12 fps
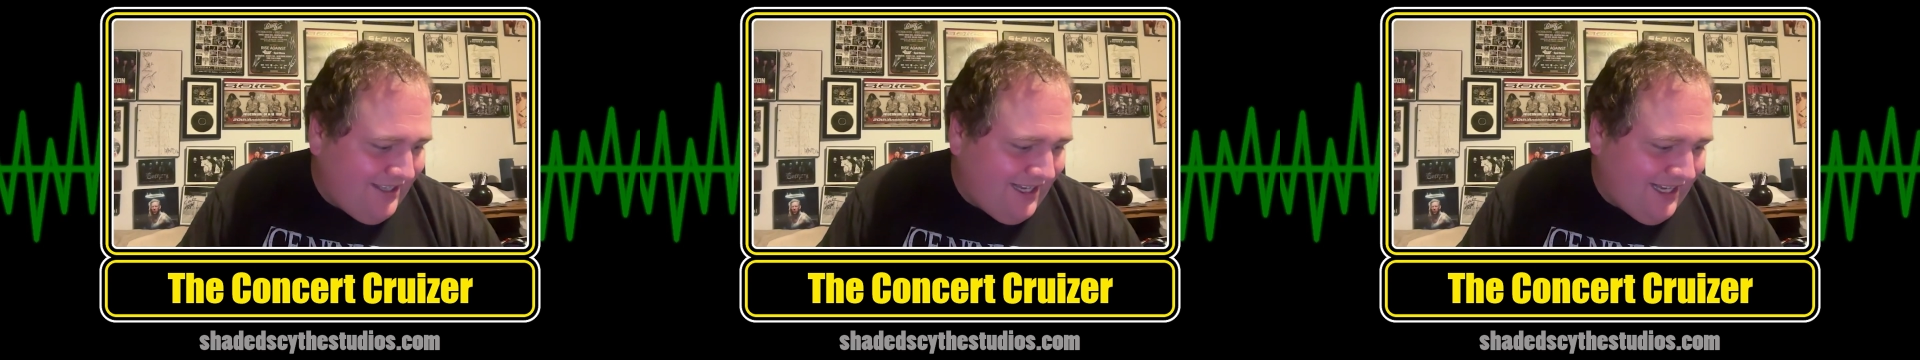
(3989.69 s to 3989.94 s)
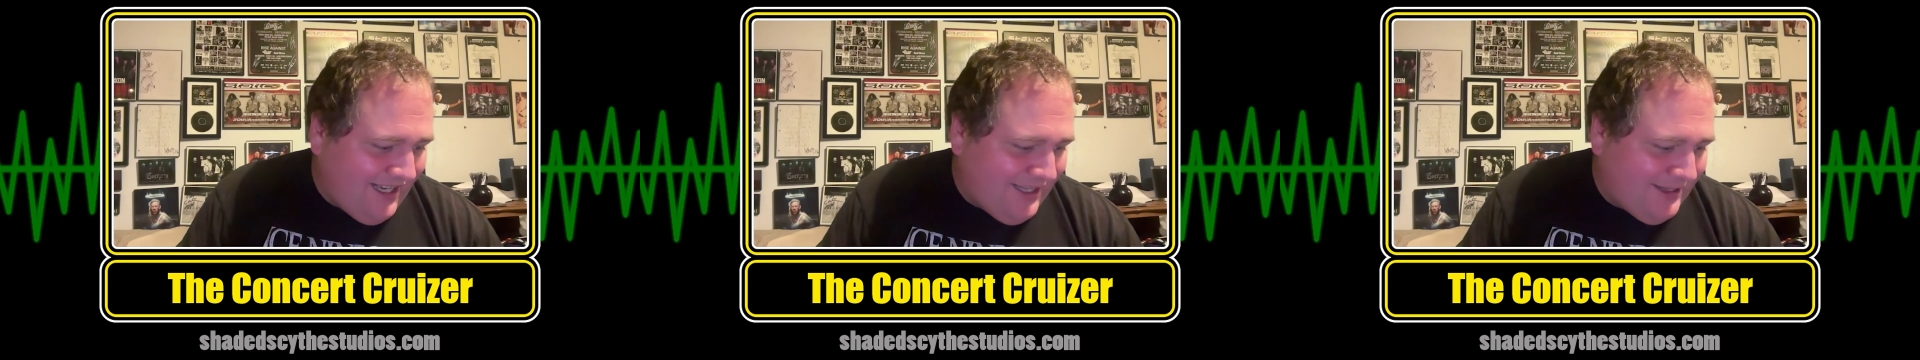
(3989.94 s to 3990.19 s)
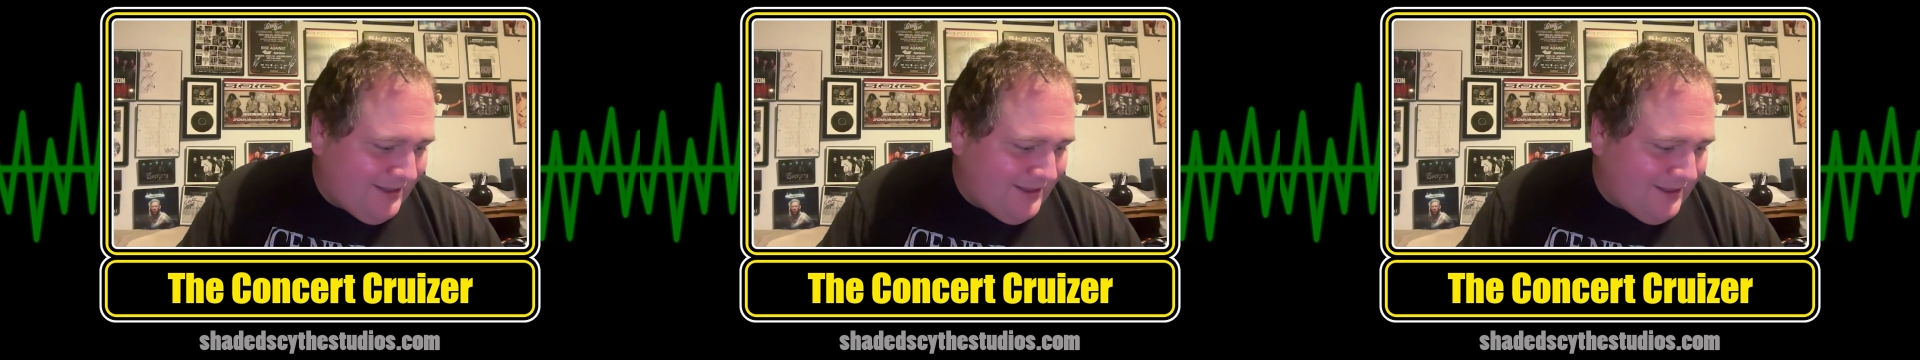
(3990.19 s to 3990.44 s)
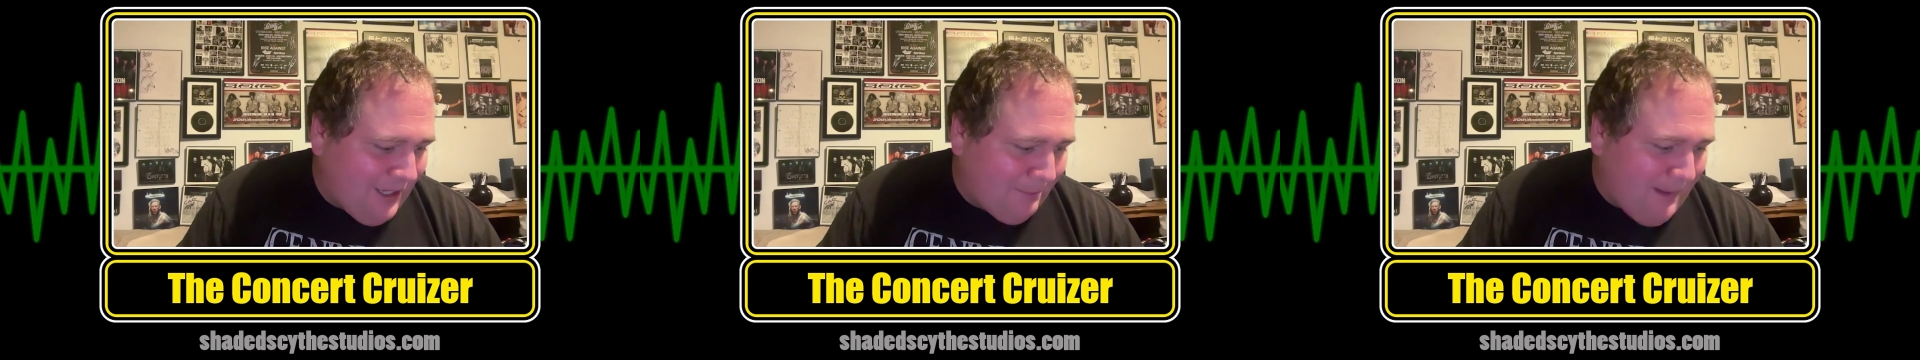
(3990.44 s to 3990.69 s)
uh
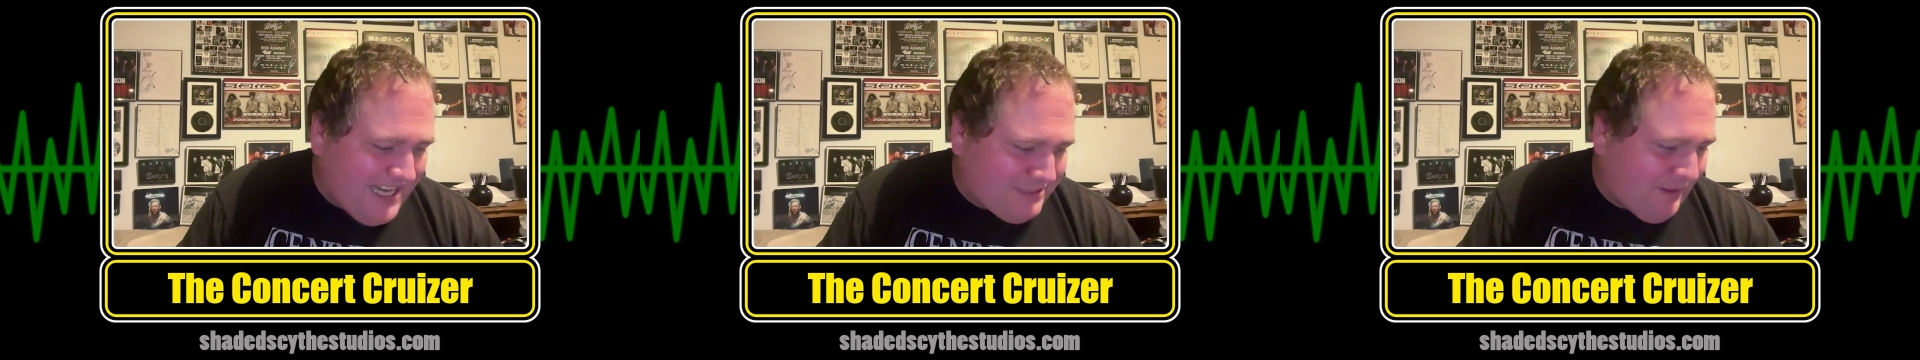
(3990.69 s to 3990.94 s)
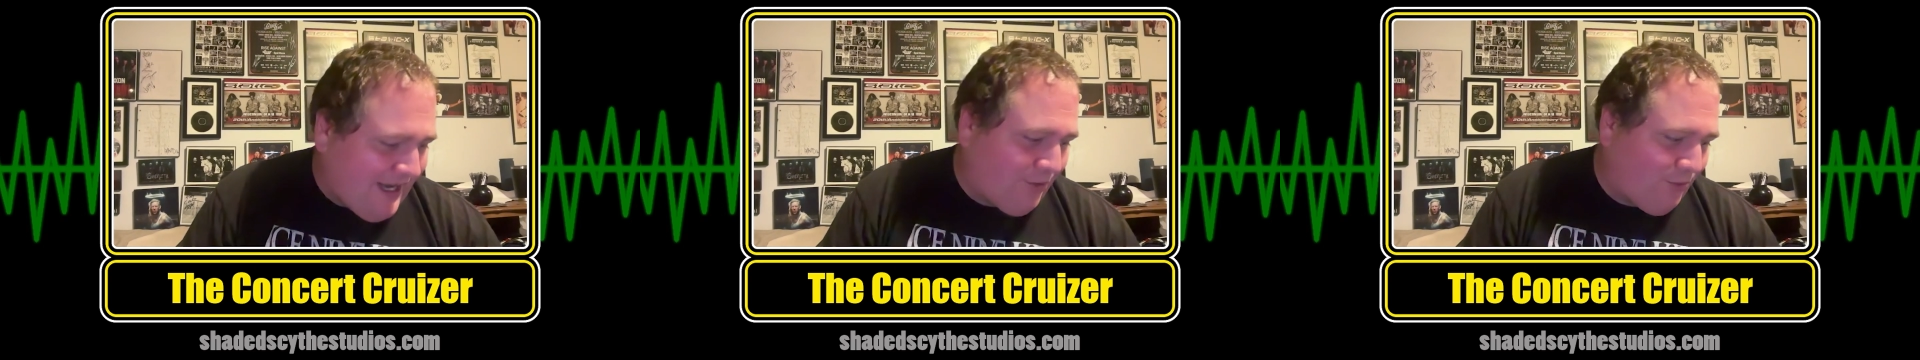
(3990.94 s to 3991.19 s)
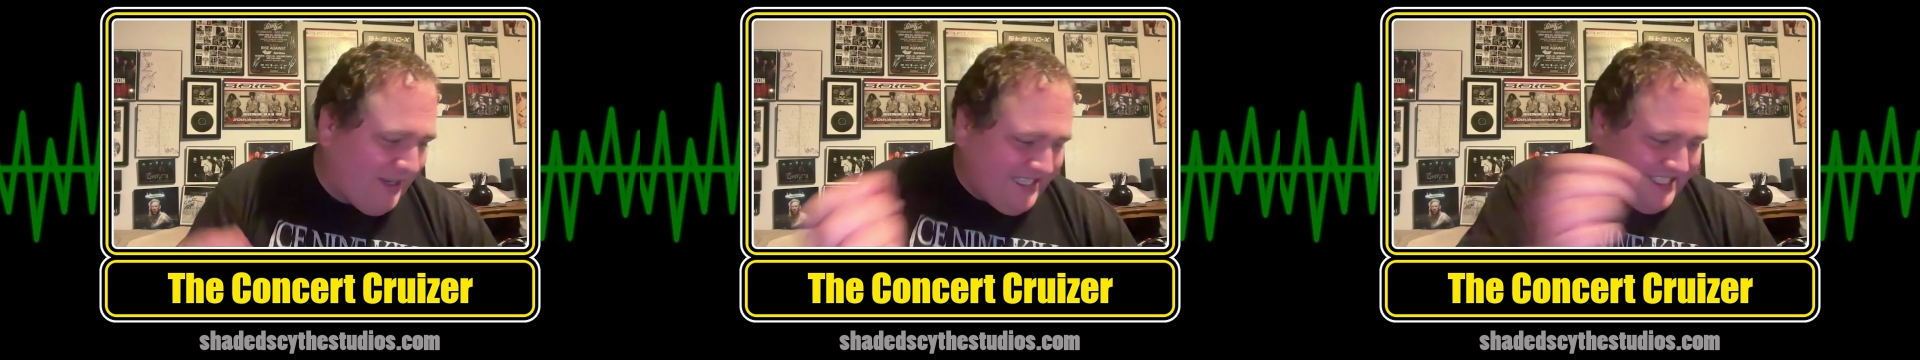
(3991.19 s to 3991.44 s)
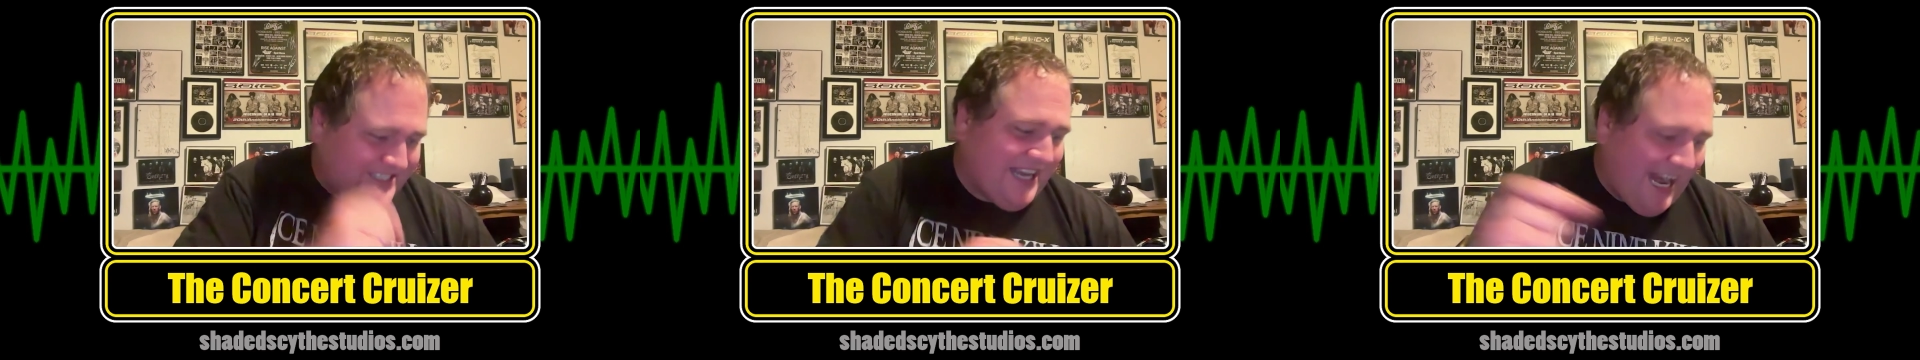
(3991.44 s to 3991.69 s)
their bass player
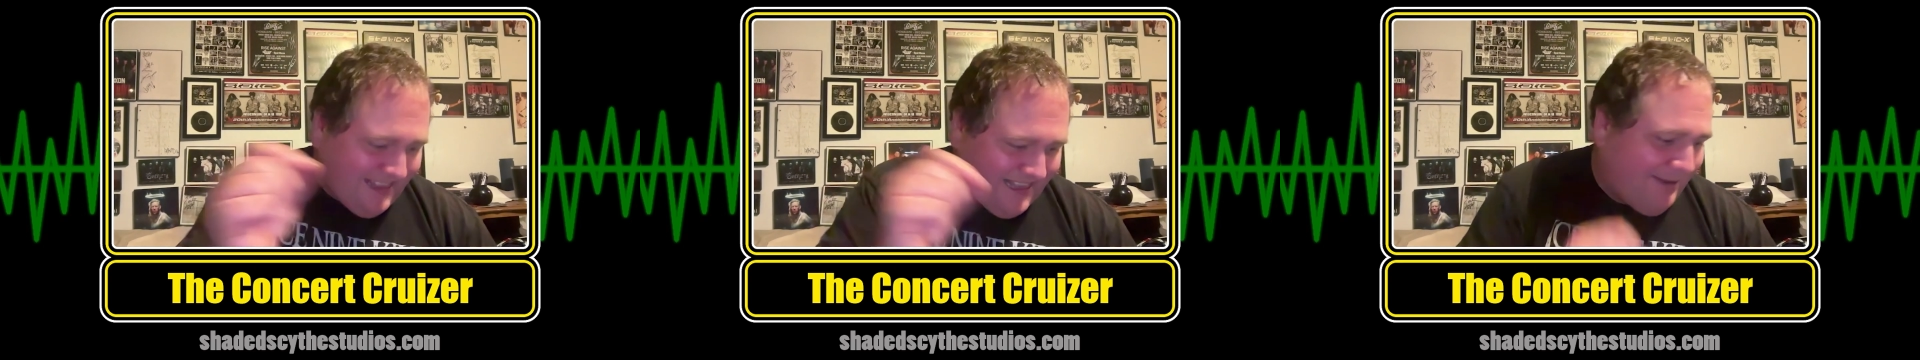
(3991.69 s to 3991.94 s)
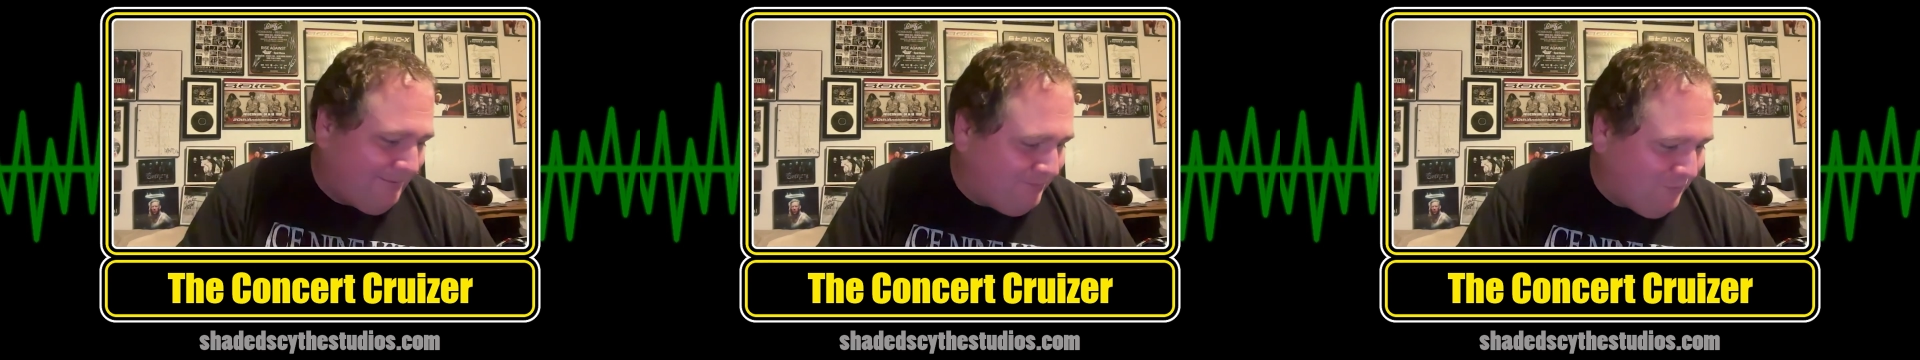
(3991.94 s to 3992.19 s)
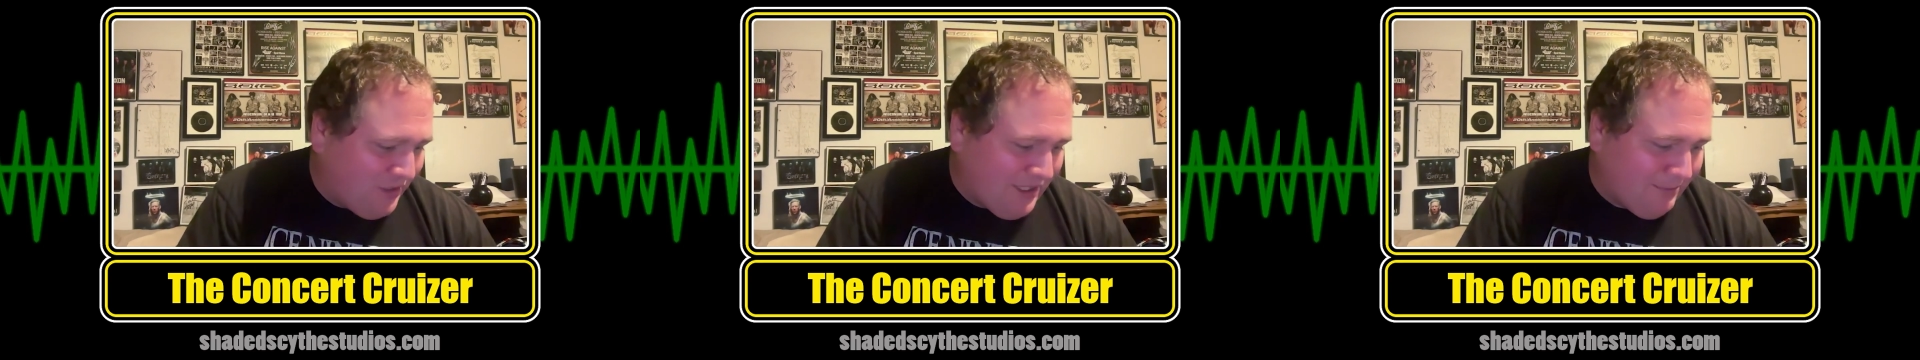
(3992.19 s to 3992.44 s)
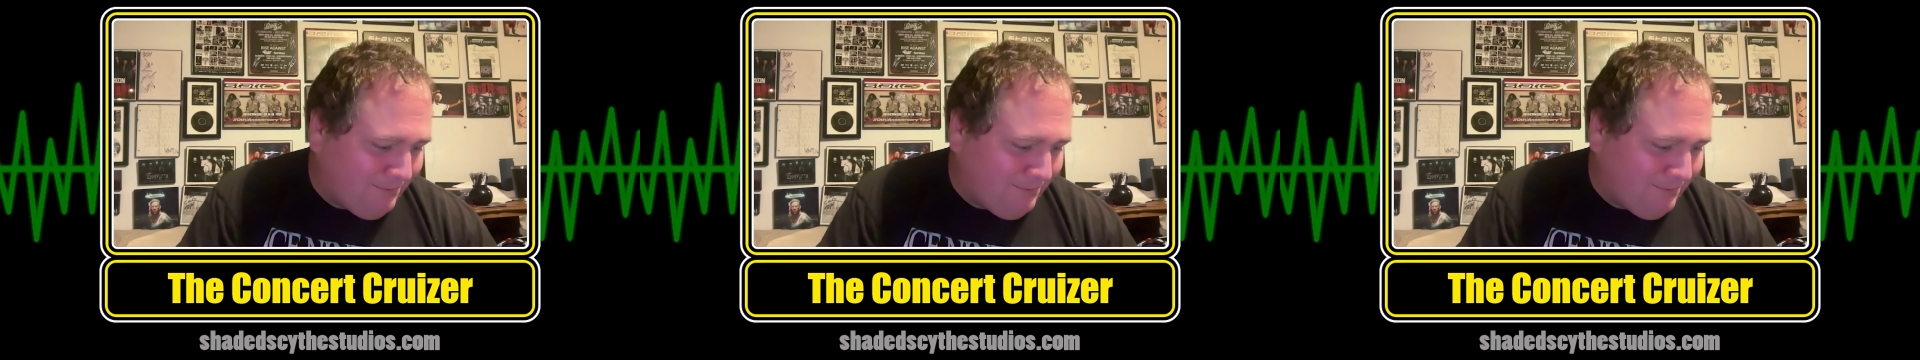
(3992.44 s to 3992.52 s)
re-sign them with a